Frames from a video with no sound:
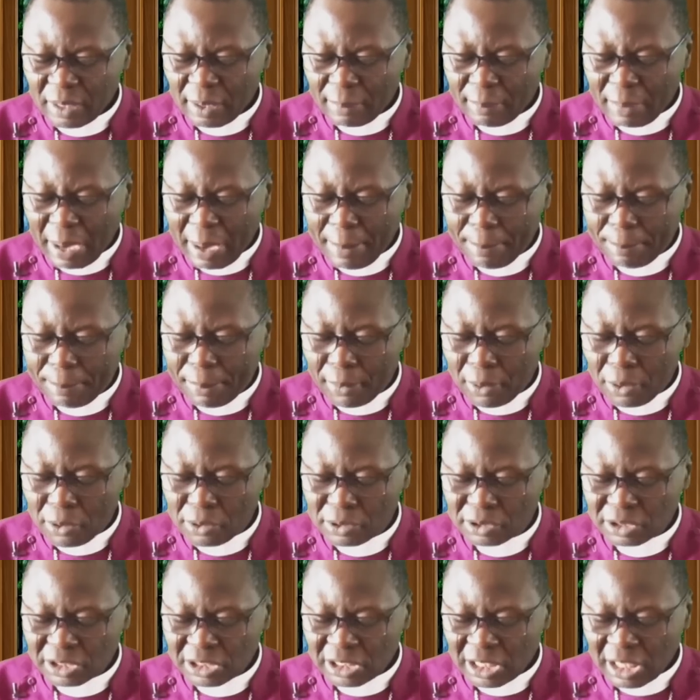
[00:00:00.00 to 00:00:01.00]
my
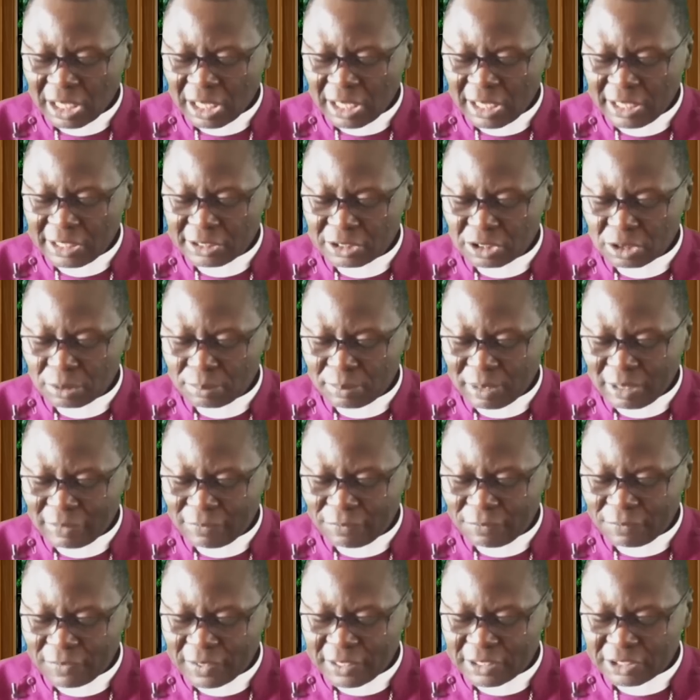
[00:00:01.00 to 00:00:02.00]
bones cling to my
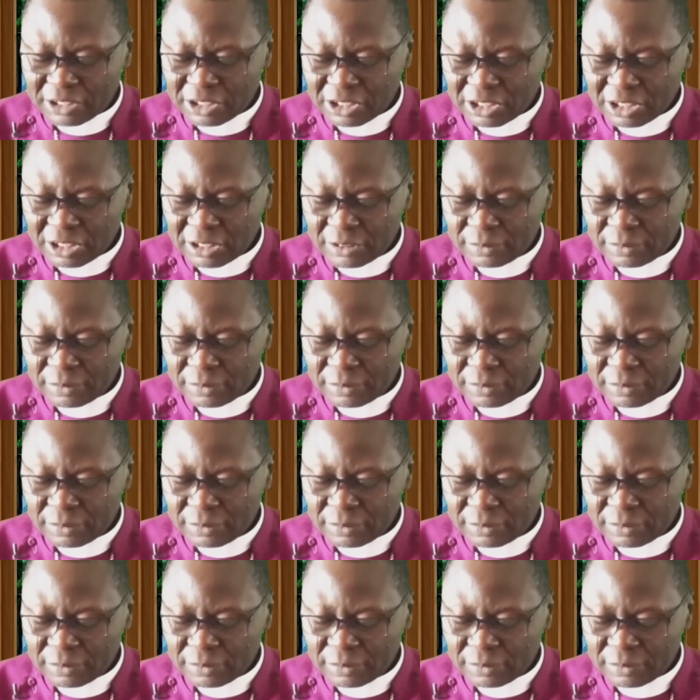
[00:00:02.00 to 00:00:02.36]
flesh.